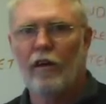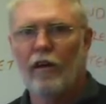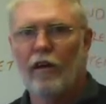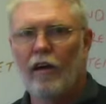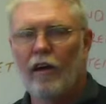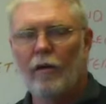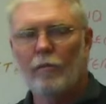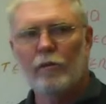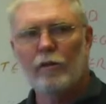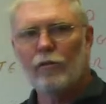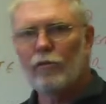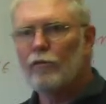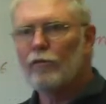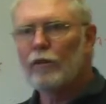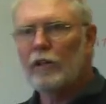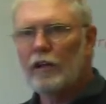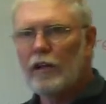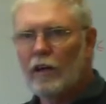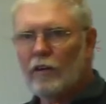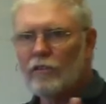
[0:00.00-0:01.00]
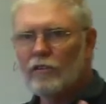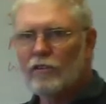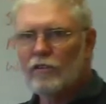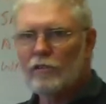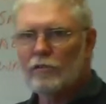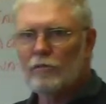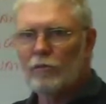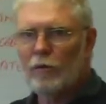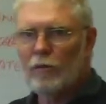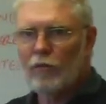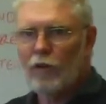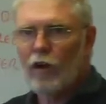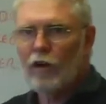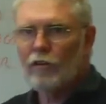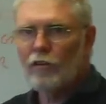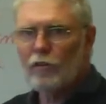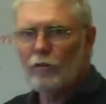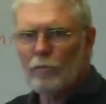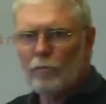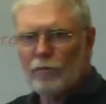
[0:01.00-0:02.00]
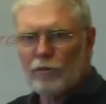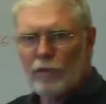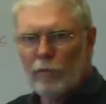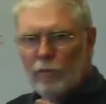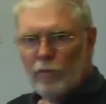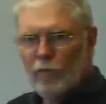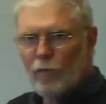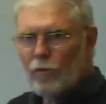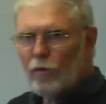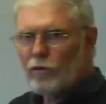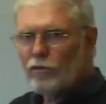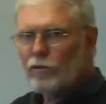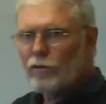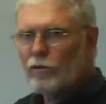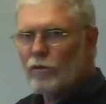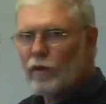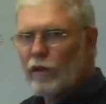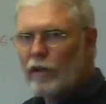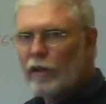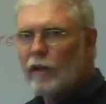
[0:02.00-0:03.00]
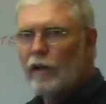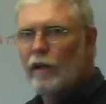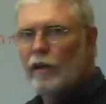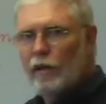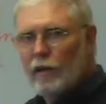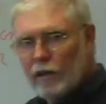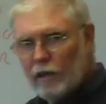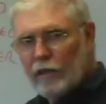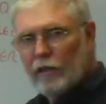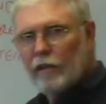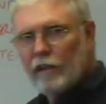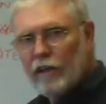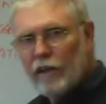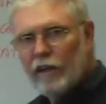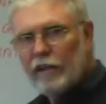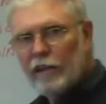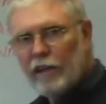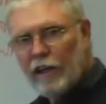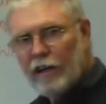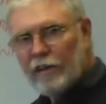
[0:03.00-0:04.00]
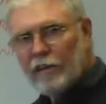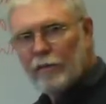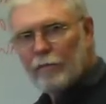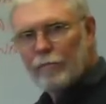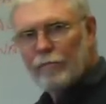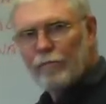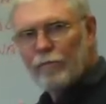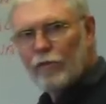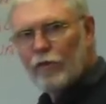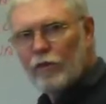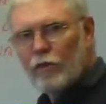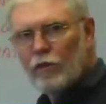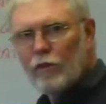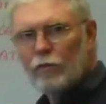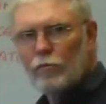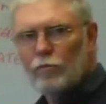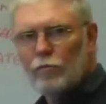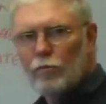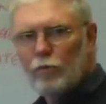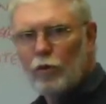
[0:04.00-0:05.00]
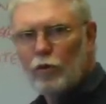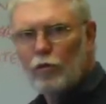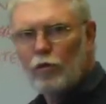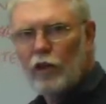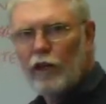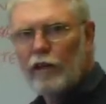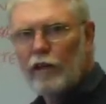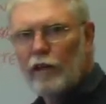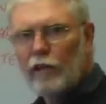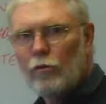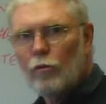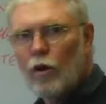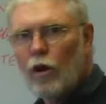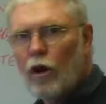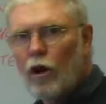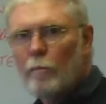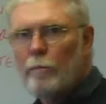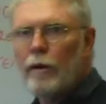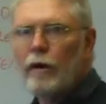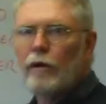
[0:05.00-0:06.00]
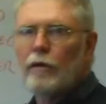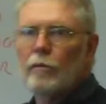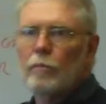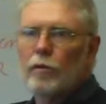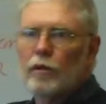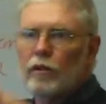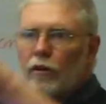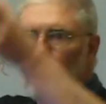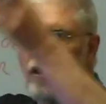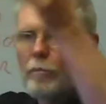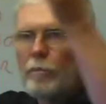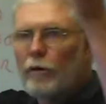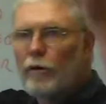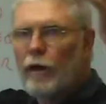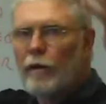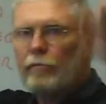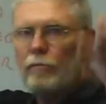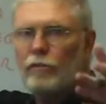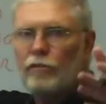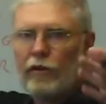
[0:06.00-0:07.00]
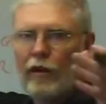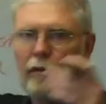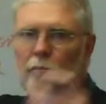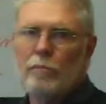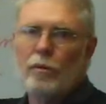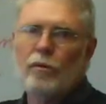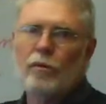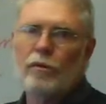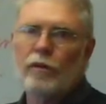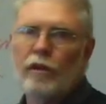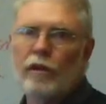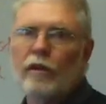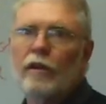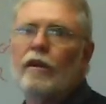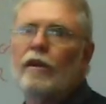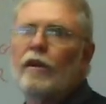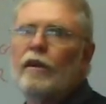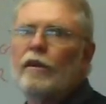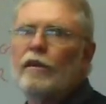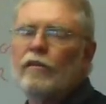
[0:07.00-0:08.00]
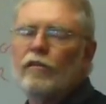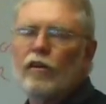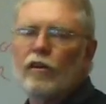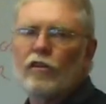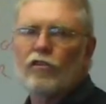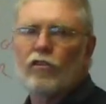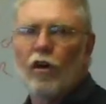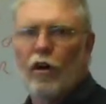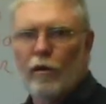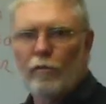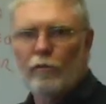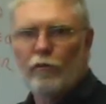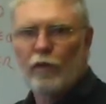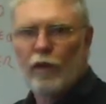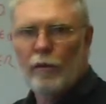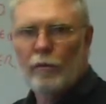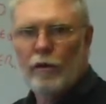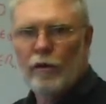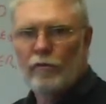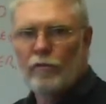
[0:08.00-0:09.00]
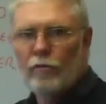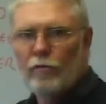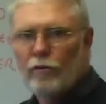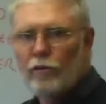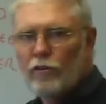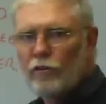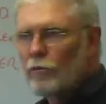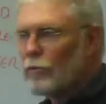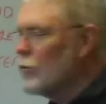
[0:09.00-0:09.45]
Um, little videos that we've got, you, some of you watched already, indicate how the you know, you take it into a hopper, you bring a hopper up, you start pouring it. You've got a time frame over to which you